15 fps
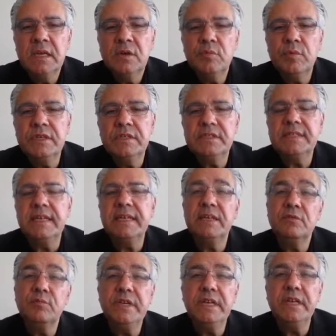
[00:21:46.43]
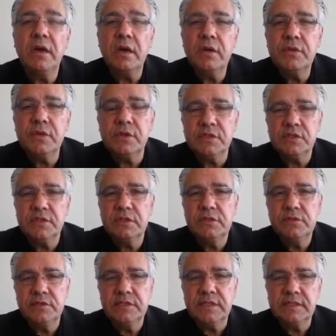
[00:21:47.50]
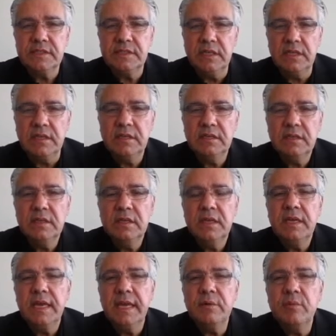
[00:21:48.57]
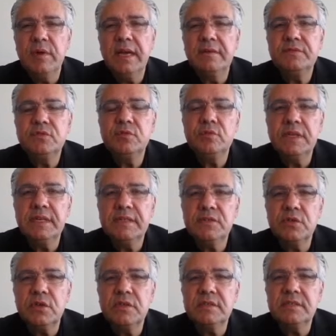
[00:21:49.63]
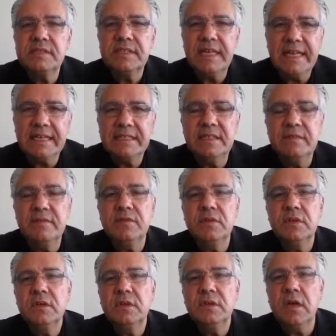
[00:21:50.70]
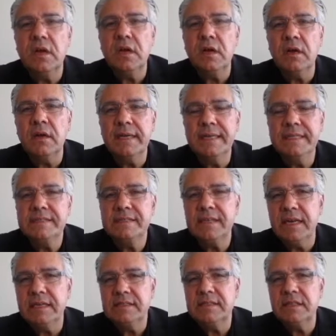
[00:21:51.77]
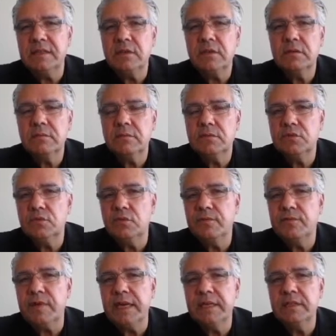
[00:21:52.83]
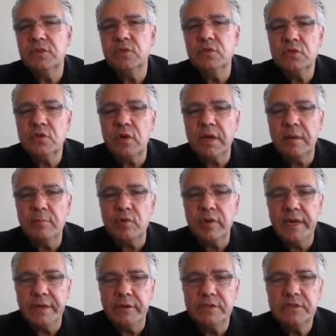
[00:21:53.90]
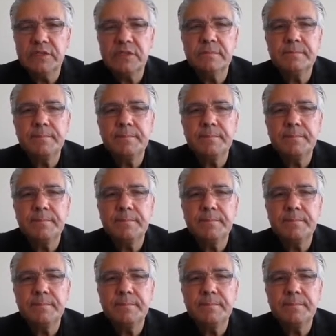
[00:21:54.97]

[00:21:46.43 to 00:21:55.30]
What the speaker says: We understand that we need others to succeed, and we have to exert selective insights and to find good collaborators.